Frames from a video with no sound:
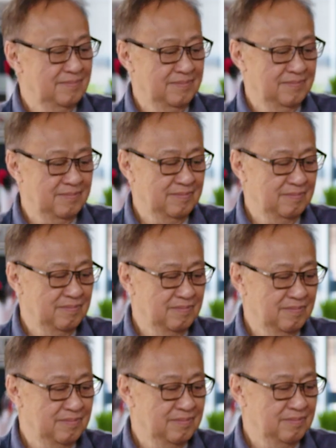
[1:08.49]

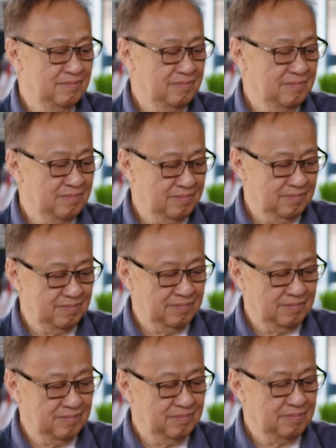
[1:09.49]

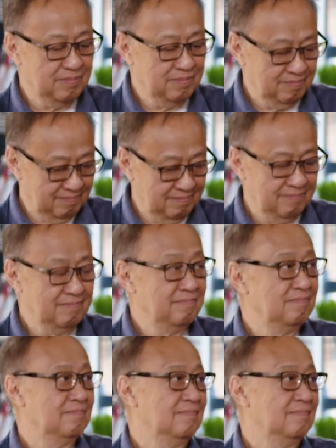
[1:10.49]
This person isn't speaking.